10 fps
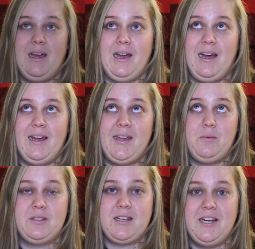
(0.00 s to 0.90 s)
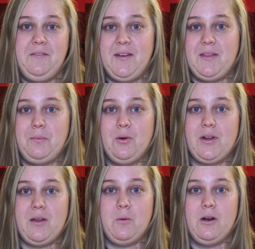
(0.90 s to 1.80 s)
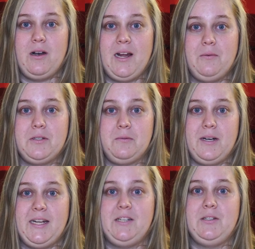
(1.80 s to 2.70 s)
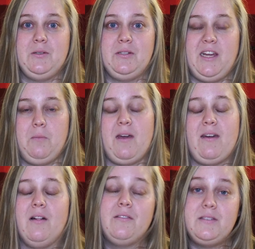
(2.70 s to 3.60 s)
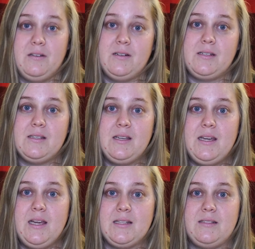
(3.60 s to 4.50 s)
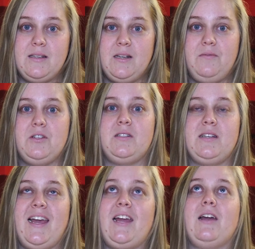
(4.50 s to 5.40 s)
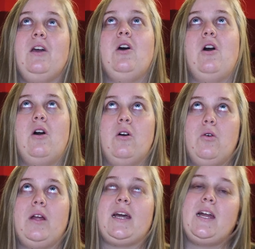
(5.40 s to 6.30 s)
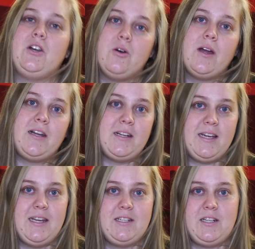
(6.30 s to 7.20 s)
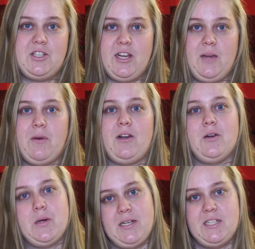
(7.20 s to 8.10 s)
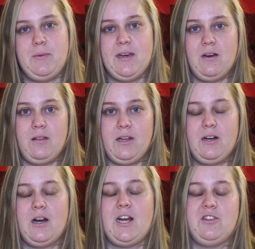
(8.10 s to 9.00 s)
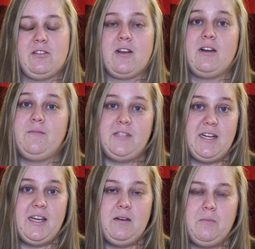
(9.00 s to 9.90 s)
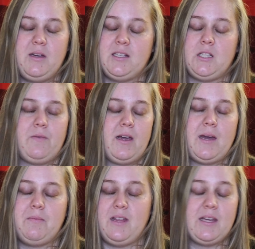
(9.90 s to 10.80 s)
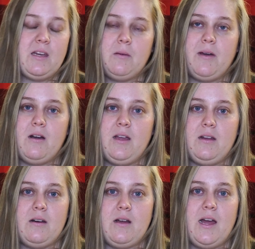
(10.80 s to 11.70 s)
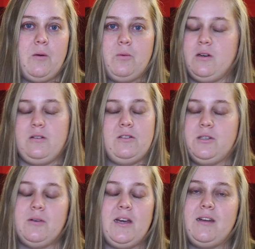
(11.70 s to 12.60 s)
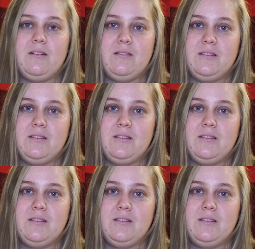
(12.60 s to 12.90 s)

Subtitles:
I was kind of at the point where I was ready to take my health seriously instead of just saying, oh, like I know I need to get into shape, I know I need to be healthier. I just kind of did it because if I kept thinking about it, I wouldn't do it.